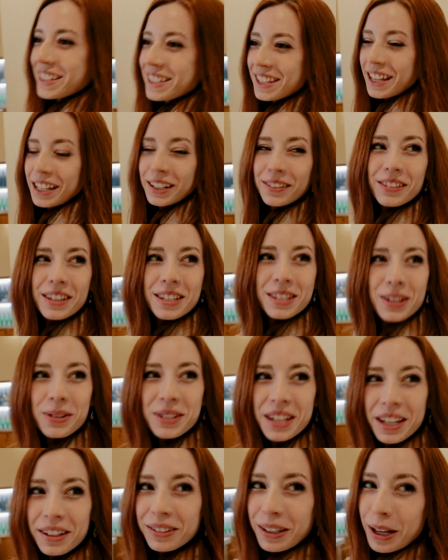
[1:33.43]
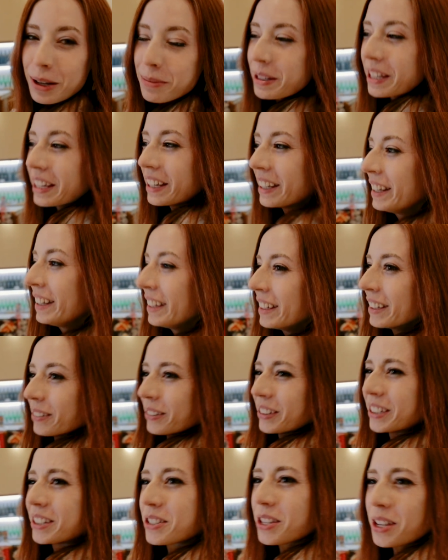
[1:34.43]
inside of this hotel lobby,
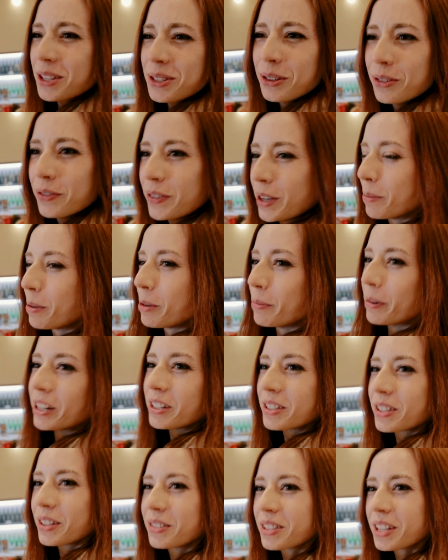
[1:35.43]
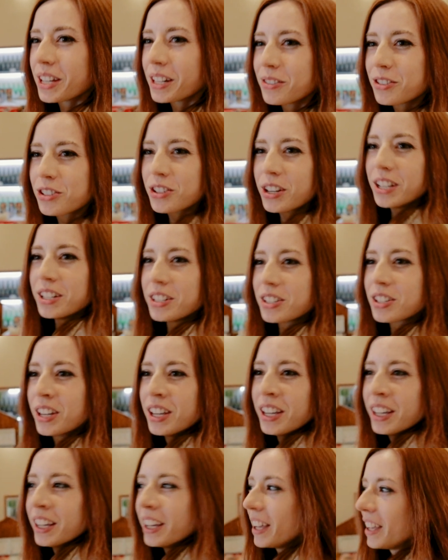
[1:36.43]
where there's also a family mart, so it's kind of strange.
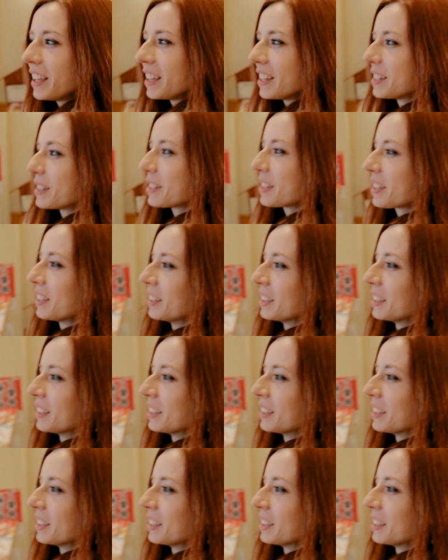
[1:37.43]
And